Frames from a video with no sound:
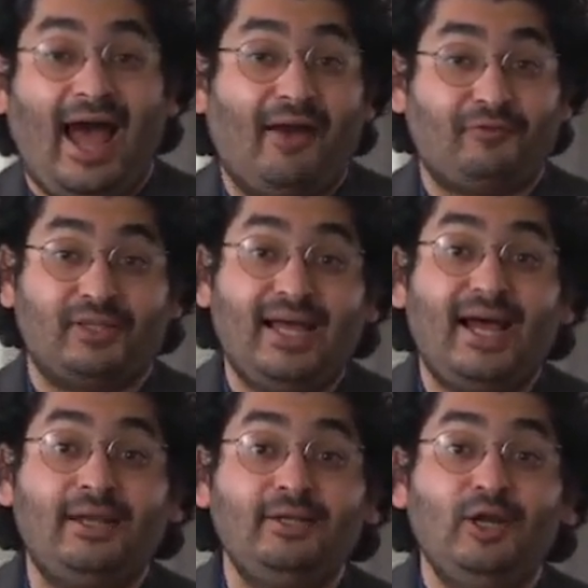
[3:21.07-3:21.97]
After
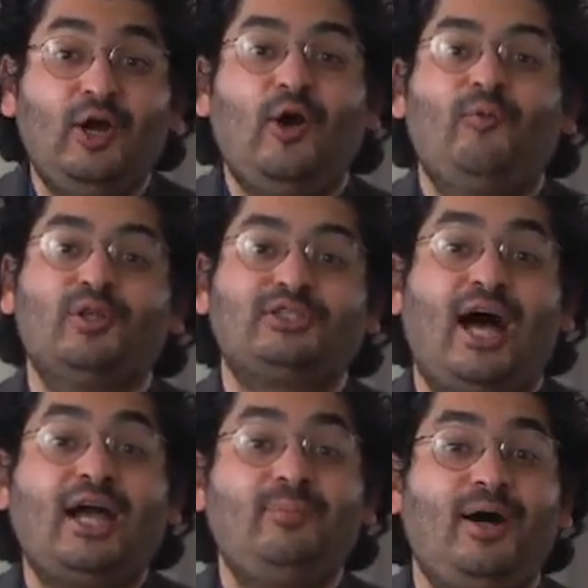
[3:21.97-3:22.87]
that, we'll
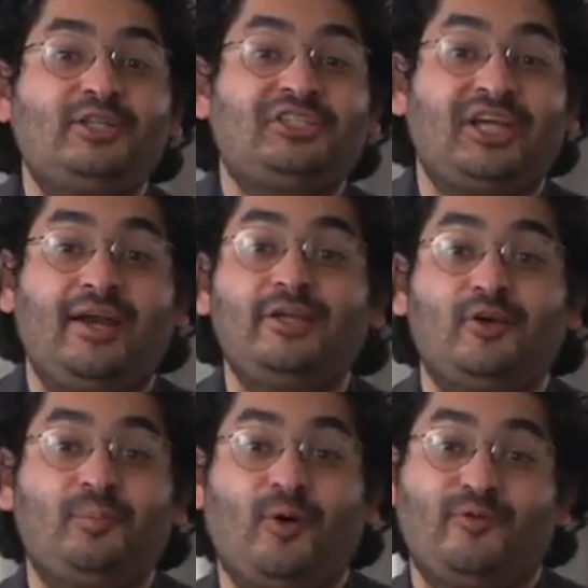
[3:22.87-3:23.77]
talk about sharing
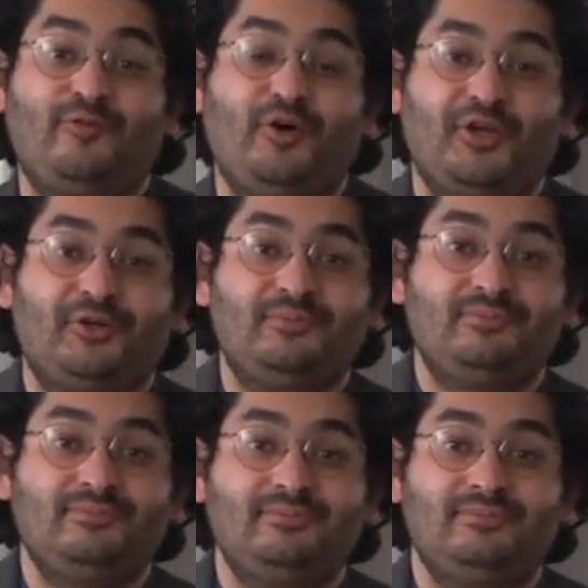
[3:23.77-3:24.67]
your portfolio.
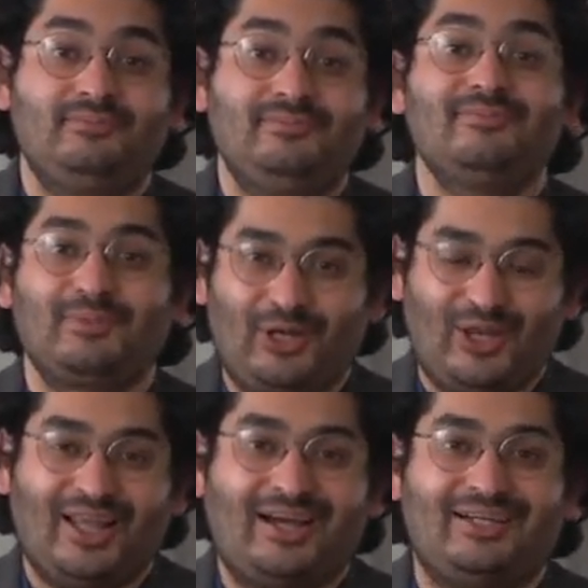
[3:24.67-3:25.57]

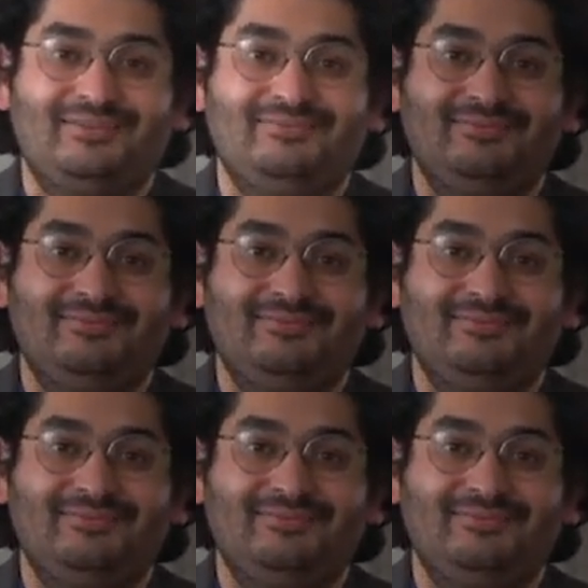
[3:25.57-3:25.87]
Good luck.